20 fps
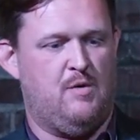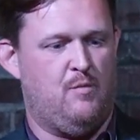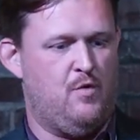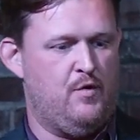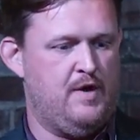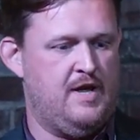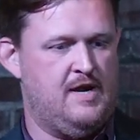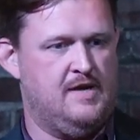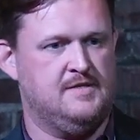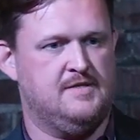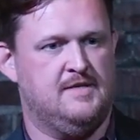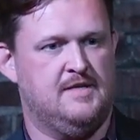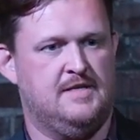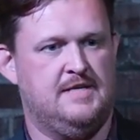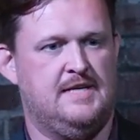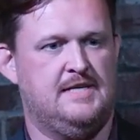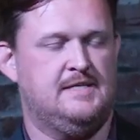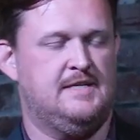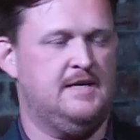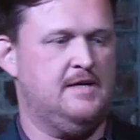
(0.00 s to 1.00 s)
I won't get into the
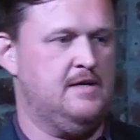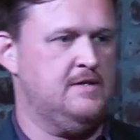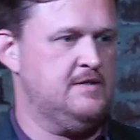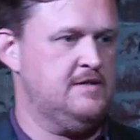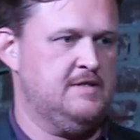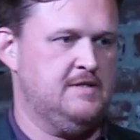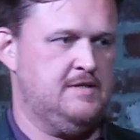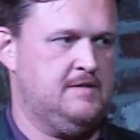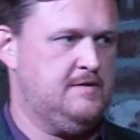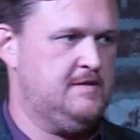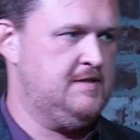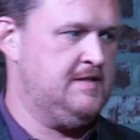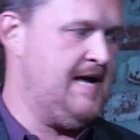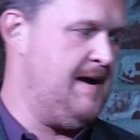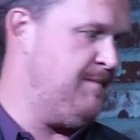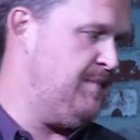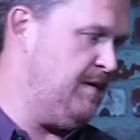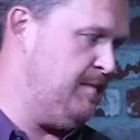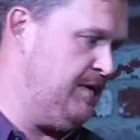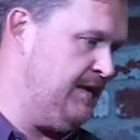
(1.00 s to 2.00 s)
details because it's
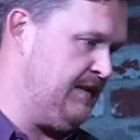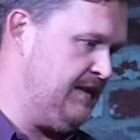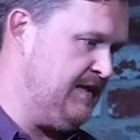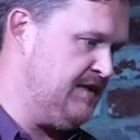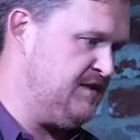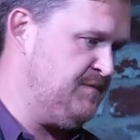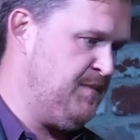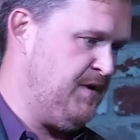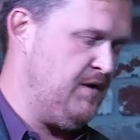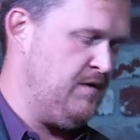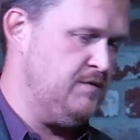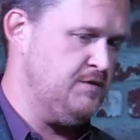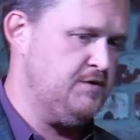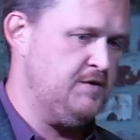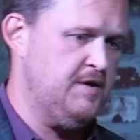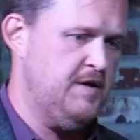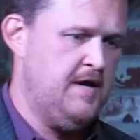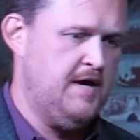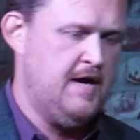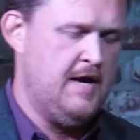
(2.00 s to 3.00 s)
not publicly exposed.